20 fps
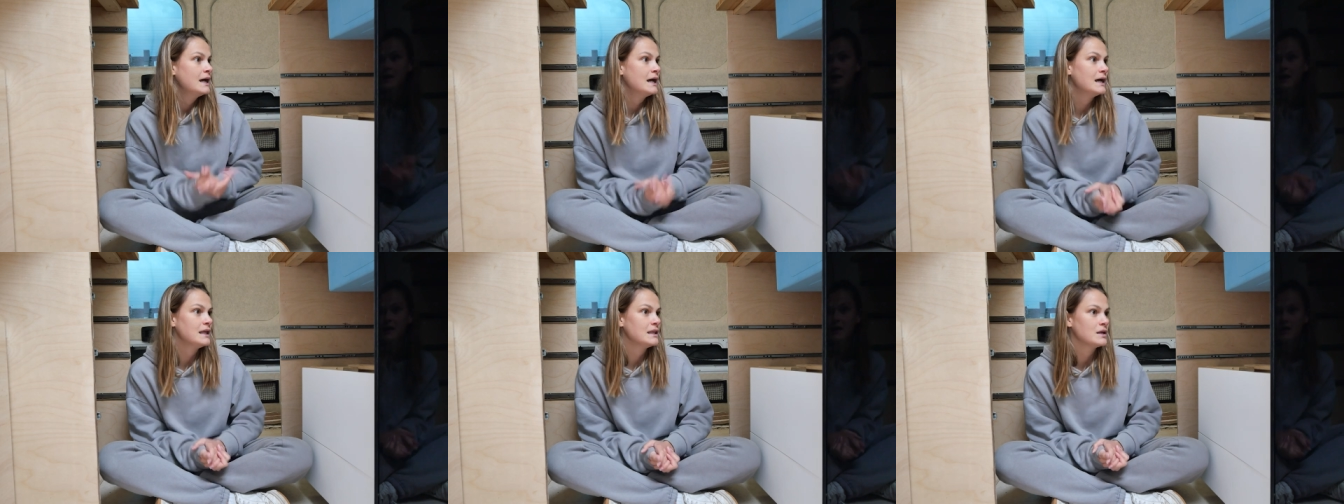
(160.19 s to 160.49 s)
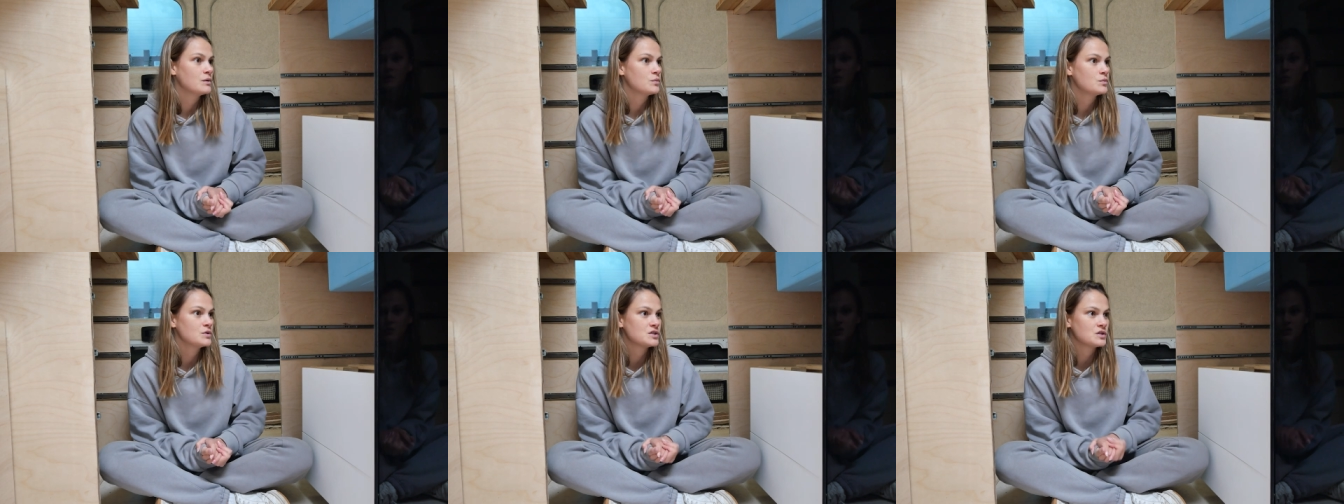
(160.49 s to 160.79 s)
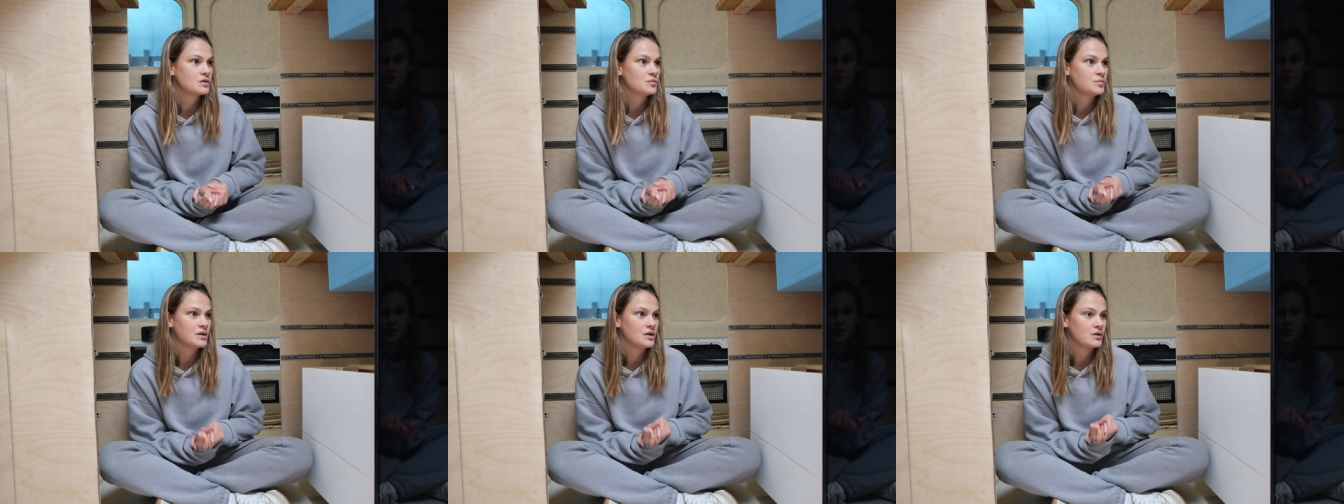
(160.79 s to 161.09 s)
and then we
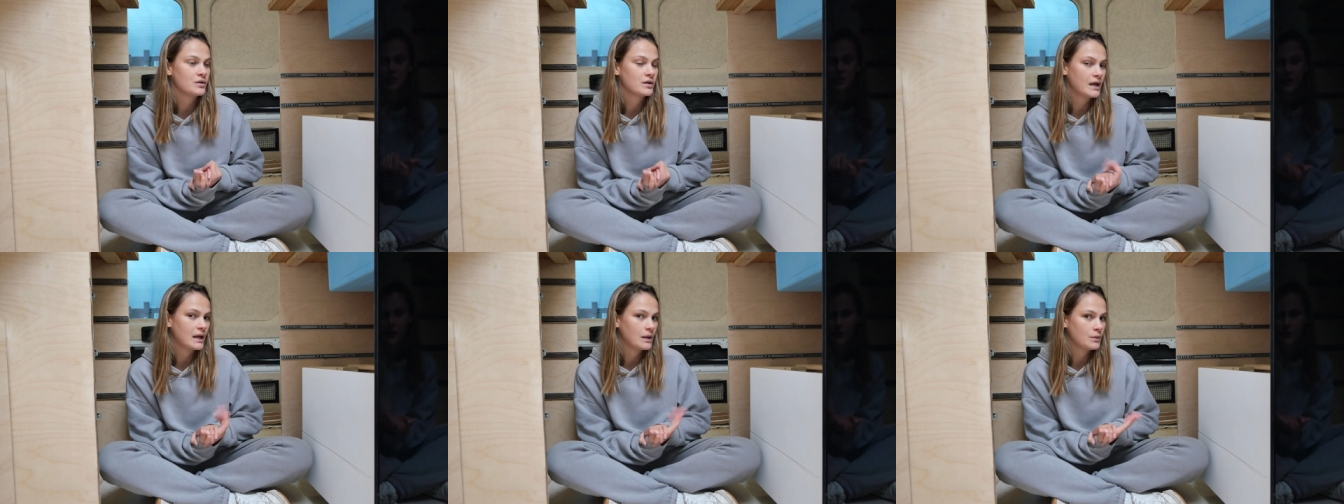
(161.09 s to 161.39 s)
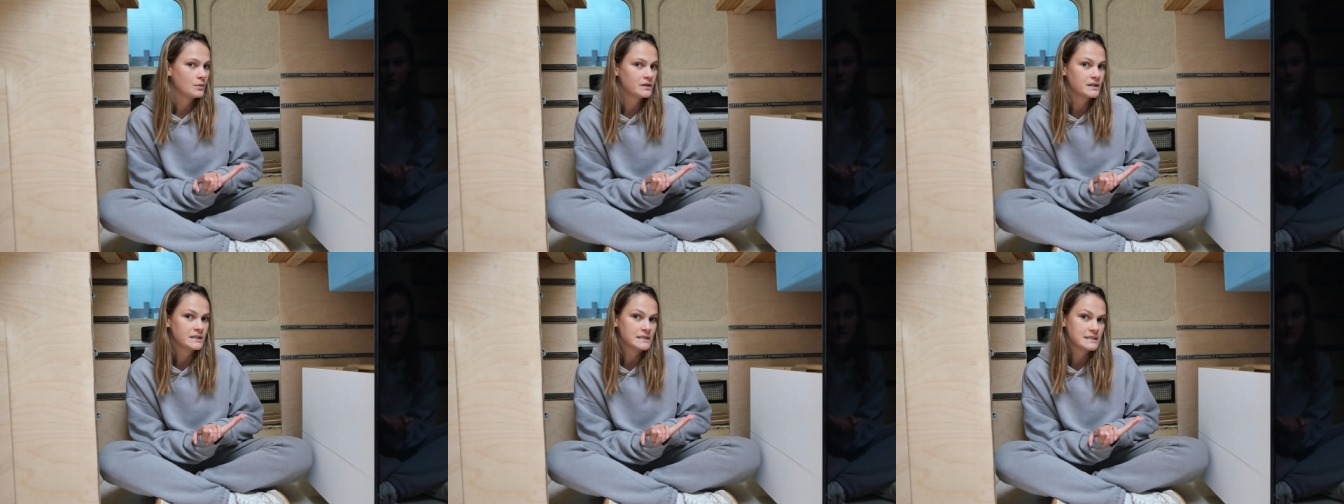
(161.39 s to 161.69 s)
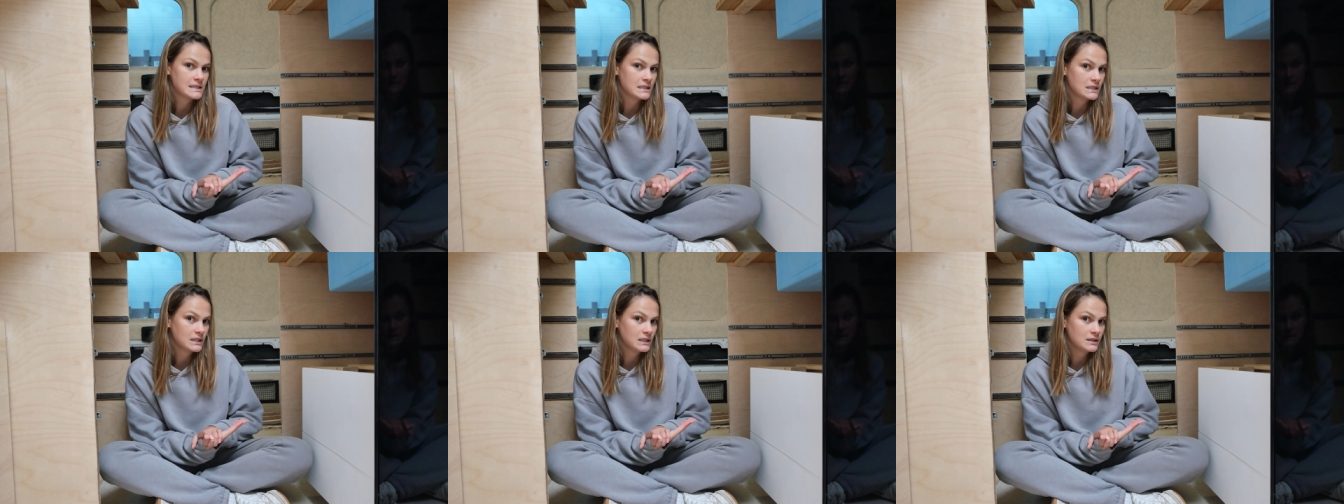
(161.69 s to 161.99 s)
should be okay with this
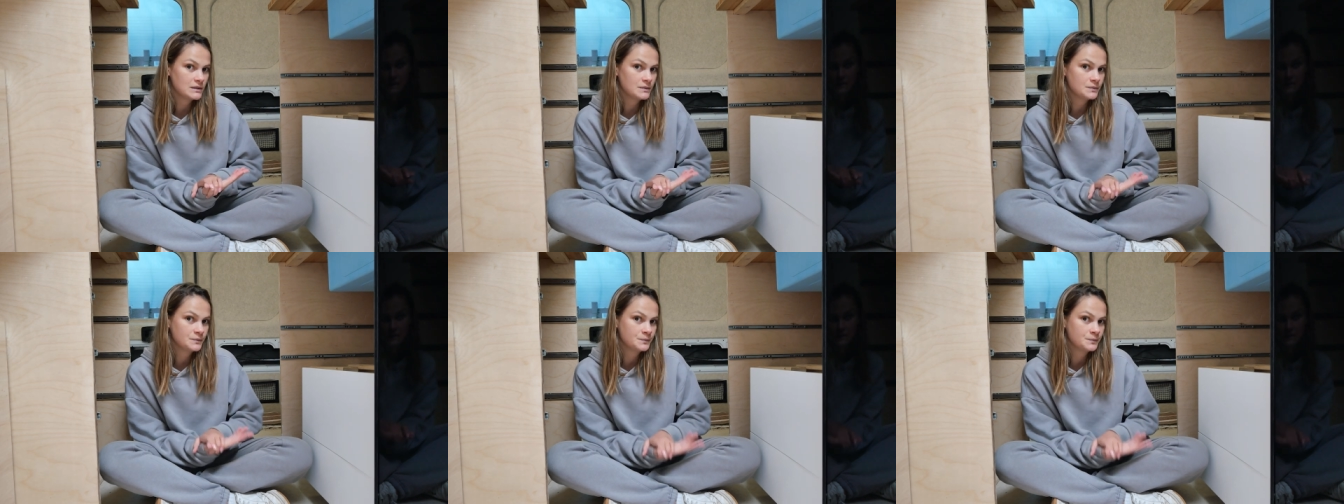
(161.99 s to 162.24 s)
side.